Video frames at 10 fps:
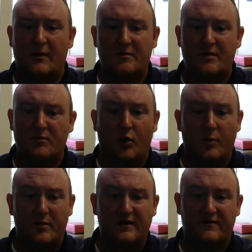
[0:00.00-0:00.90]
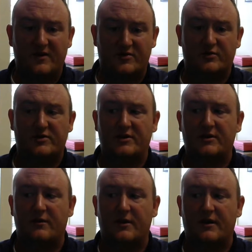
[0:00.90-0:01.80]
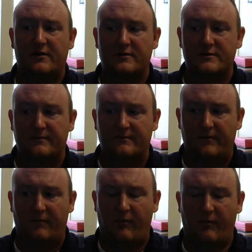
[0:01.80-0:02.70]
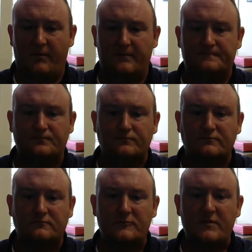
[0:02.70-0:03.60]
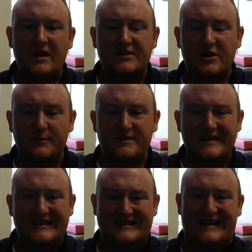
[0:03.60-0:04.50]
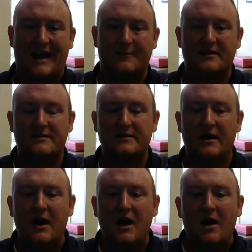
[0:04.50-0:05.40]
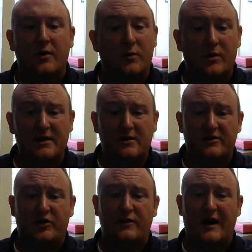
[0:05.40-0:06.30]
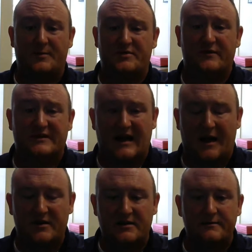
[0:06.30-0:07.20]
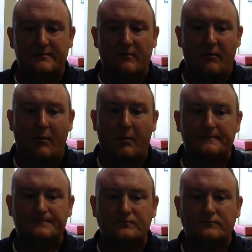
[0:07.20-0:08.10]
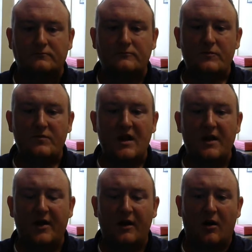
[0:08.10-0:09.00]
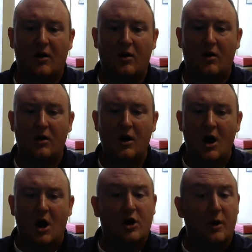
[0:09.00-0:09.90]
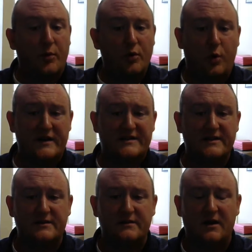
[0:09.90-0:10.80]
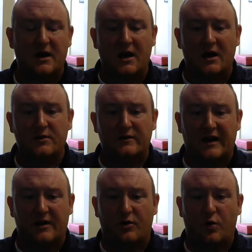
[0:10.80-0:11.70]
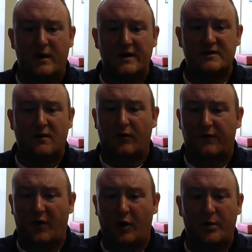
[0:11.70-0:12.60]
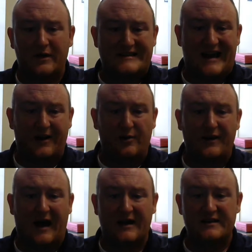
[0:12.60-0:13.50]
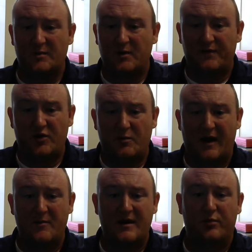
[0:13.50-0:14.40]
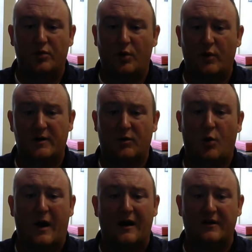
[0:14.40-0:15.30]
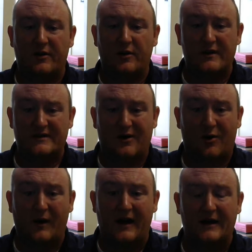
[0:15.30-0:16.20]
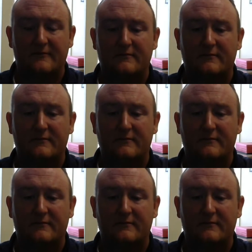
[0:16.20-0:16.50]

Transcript: may be more beneficial to you than others. In terms of the assignments, there are really only two types of assignments. There are a couple quizzes. You'll take a quiz over FERPA and Title IX. Some of you may be employed and required to do this already.